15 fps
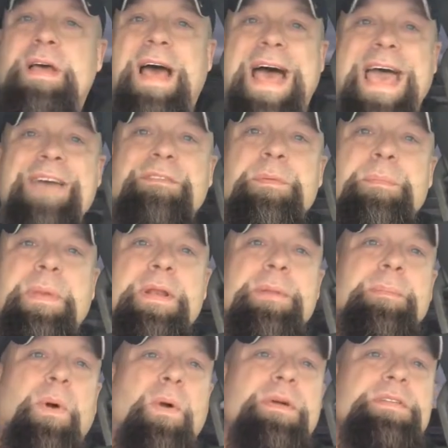I haven't been to
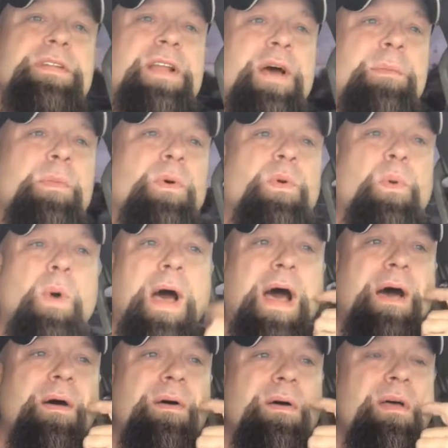Barnes and Noble in a
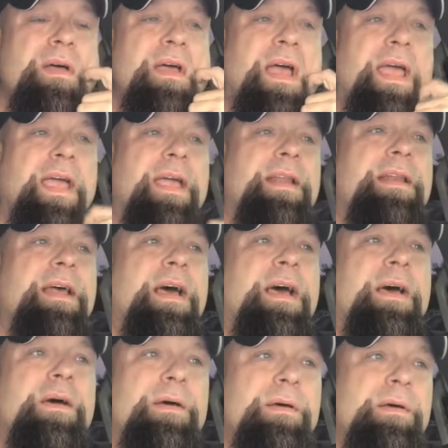while and
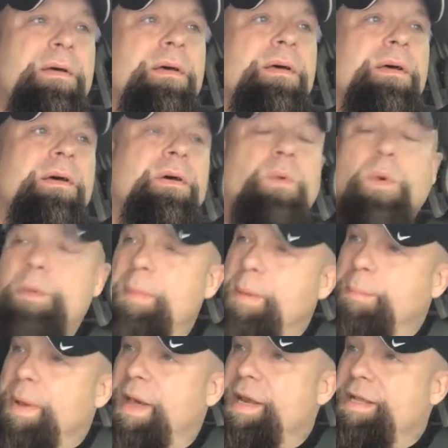uh, one of my
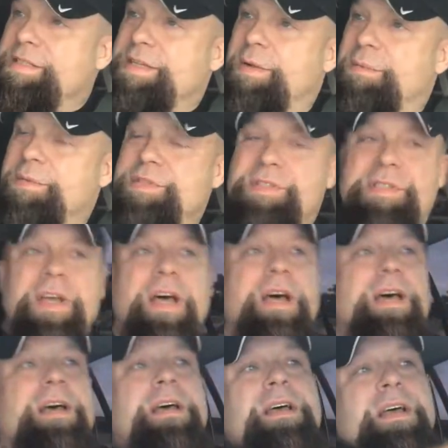buddies that was
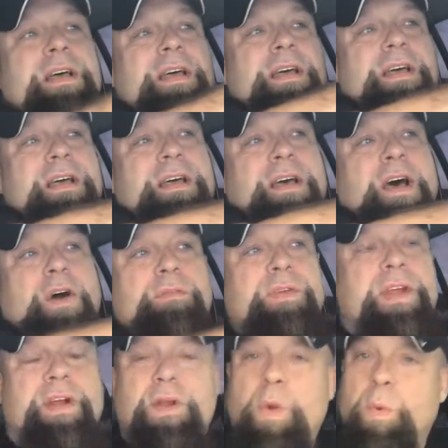uh, over
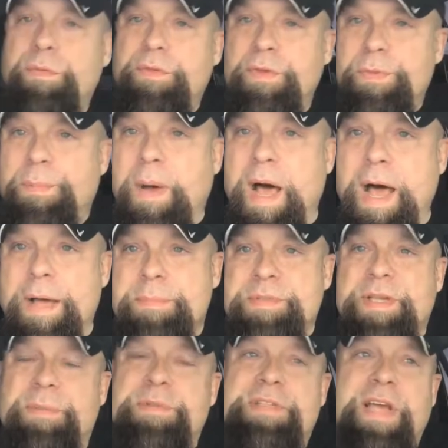here going through the pops,
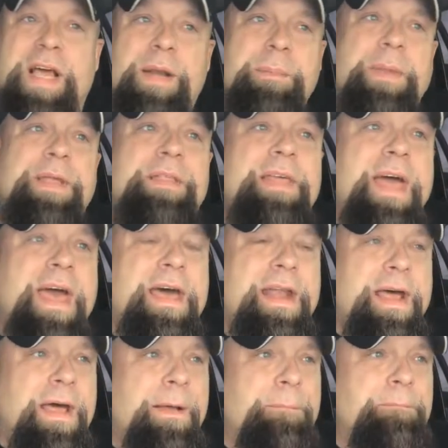he was telling me that
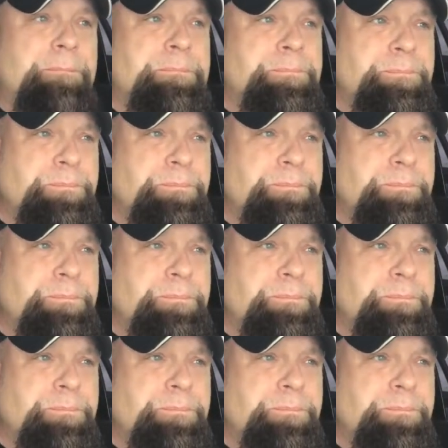um,